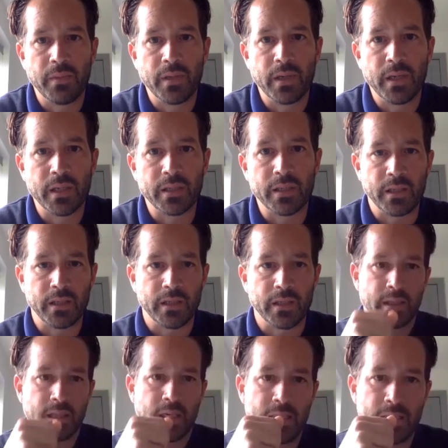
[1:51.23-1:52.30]
And I think
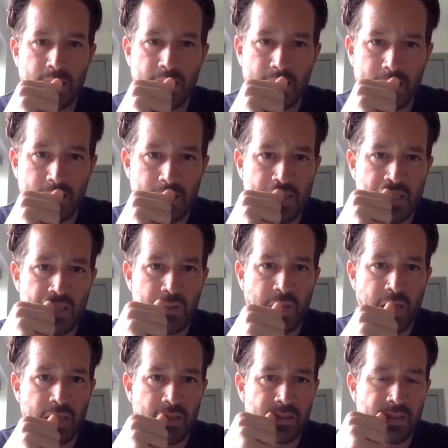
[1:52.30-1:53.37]
they did two
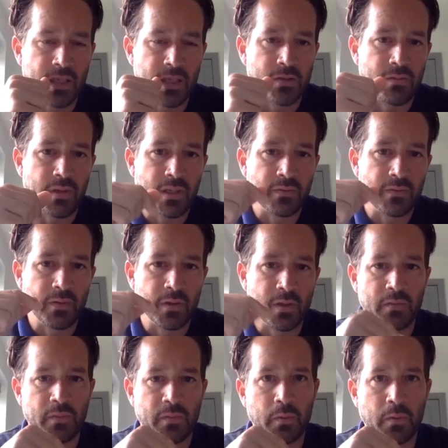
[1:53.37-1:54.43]
main things, really.
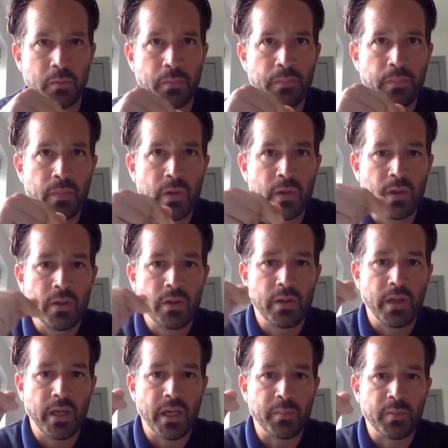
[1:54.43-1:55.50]
First of all,
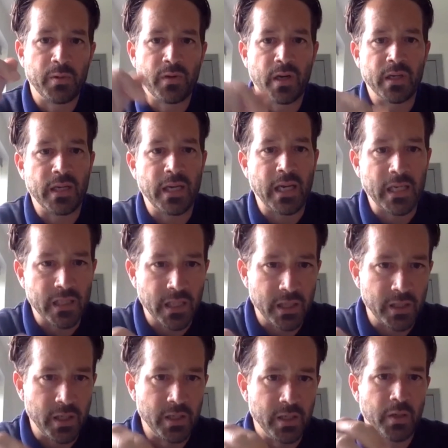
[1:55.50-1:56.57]
they provided access
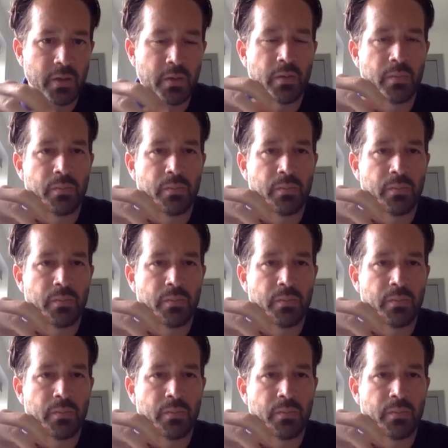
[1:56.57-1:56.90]
to new and